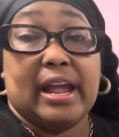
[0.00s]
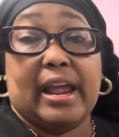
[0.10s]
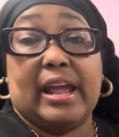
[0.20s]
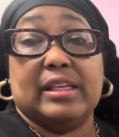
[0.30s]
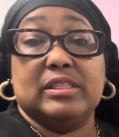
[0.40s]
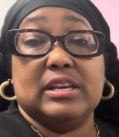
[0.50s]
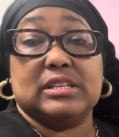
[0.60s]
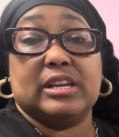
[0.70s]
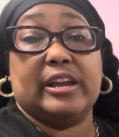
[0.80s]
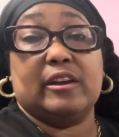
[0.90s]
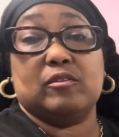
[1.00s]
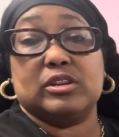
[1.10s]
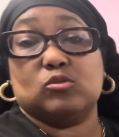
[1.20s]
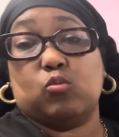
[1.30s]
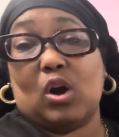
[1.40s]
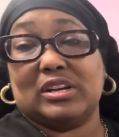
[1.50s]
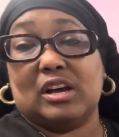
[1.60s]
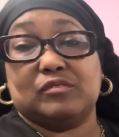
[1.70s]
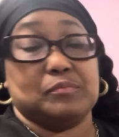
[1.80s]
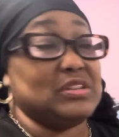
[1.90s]
And this here is one of
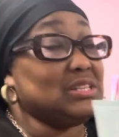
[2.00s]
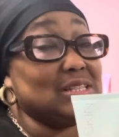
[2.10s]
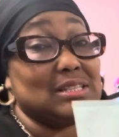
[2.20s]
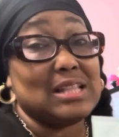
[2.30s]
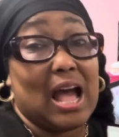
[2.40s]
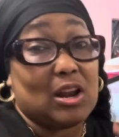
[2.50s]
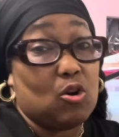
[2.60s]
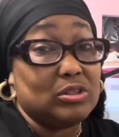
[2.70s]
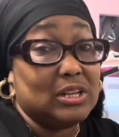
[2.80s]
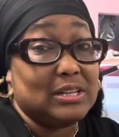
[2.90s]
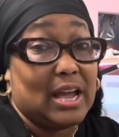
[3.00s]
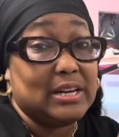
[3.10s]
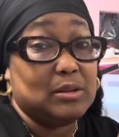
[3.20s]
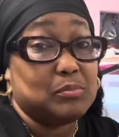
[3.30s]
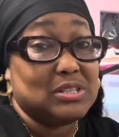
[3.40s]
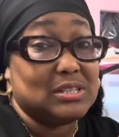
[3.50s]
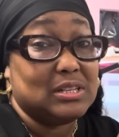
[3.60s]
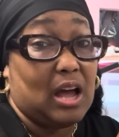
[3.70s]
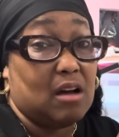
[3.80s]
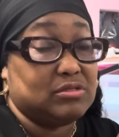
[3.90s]
them. This is not on the 90%
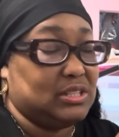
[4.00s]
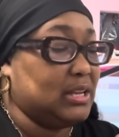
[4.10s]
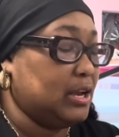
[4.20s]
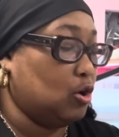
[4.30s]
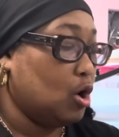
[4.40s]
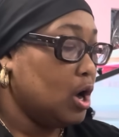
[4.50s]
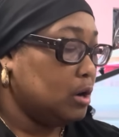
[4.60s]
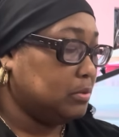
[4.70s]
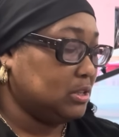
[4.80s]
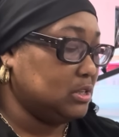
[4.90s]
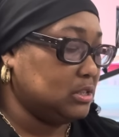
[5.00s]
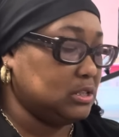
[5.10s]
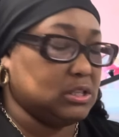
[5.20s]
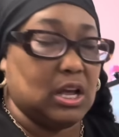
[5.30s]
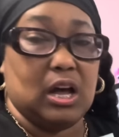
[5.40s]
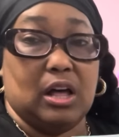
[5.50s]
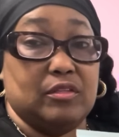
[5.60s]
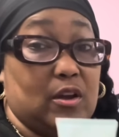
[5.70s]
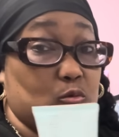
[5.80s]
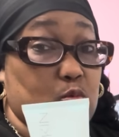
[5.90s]
off sale, but this is uh
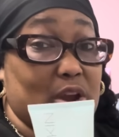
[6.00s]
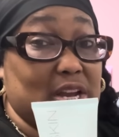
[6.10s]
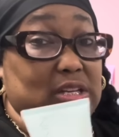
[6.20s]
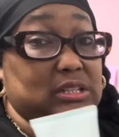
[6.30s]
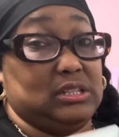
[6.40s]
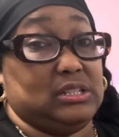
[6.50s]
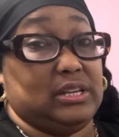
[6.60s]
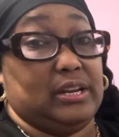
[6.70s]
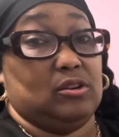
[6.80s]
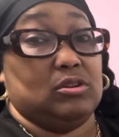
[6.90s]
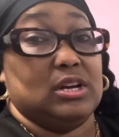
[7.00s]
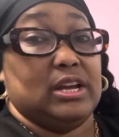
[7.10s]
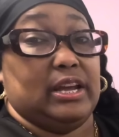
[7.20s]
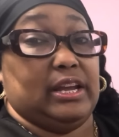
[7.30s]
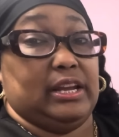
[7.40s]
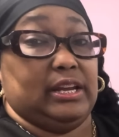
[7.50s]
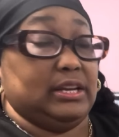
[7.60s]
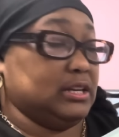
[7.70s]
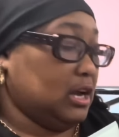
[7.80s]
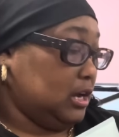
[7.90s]
their regular sale.
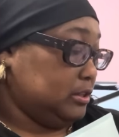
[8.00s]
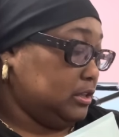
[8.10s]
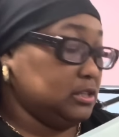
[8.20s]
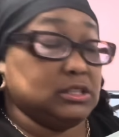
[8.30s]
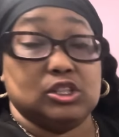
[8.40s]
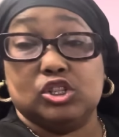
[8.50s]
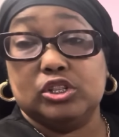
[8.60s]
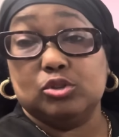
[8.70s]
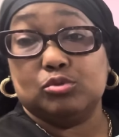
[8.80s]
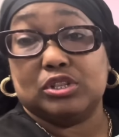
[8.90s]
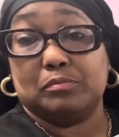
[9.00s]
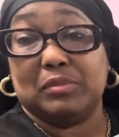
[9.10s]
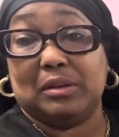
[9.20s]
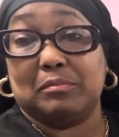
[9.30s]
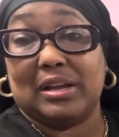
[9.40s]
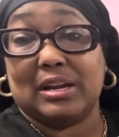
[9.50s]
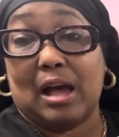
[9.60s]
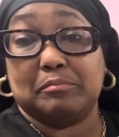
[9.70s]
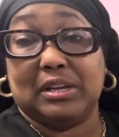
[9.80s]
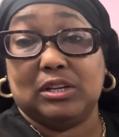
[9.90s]
And uh this is new to me. May
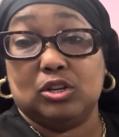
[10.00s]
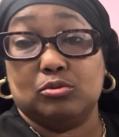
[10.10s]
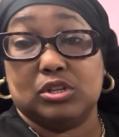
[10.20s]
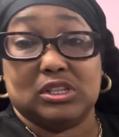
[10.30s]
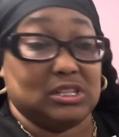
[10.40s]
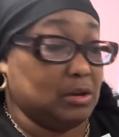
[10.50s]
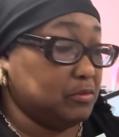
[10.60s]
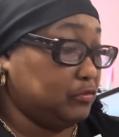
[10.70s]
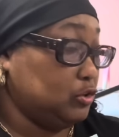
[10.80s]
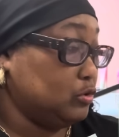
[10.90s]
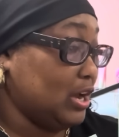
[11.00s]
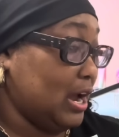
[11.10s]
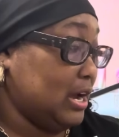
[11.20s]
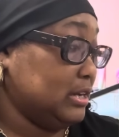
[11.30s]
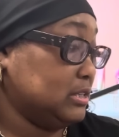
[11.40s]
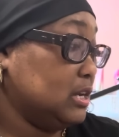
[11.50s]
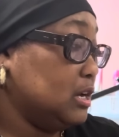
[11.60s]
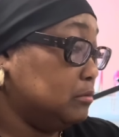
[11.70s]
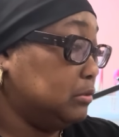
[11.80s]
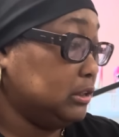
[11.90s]
not be new to some of you guys,
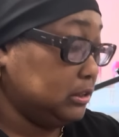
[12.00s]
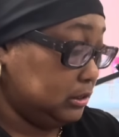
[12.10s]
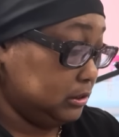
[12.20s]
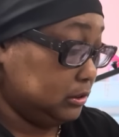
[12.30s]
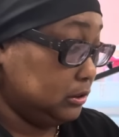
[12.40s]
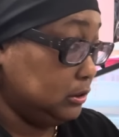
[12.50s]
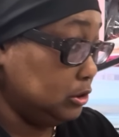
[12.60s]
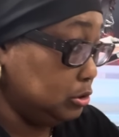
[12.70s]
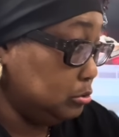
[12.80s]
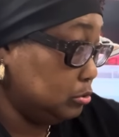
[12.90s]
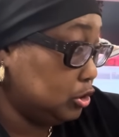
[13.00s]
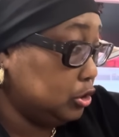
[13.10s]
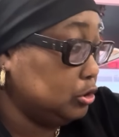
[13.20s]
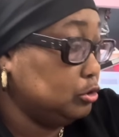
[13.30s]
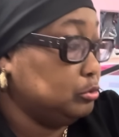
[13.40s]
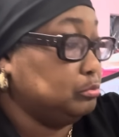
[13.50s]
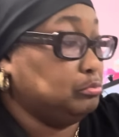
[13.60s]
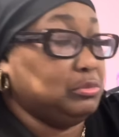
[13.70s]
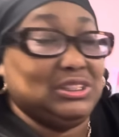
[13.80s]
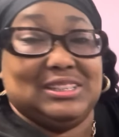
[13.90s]
but it is new to
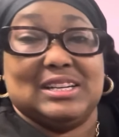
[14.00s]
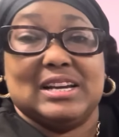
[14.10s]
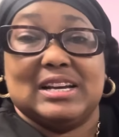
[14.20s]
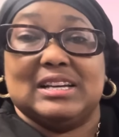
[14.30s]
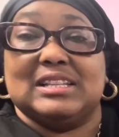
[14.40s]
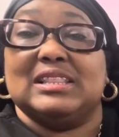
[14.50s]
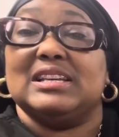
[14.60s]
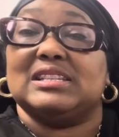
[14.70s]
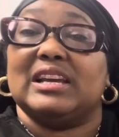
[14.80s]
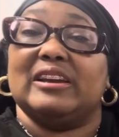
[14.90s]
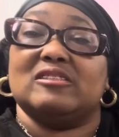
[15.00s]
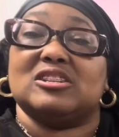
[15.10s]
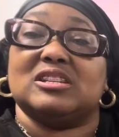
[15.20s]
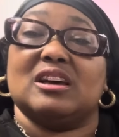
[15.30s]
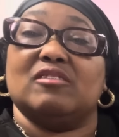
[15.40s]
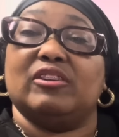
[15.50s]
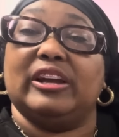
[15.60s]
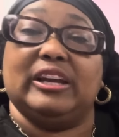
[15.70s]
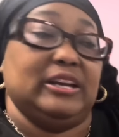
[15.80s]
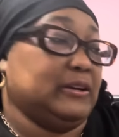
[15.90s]
me. This here stuff
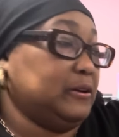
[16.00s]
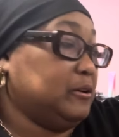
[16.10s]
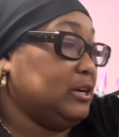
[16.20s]
here.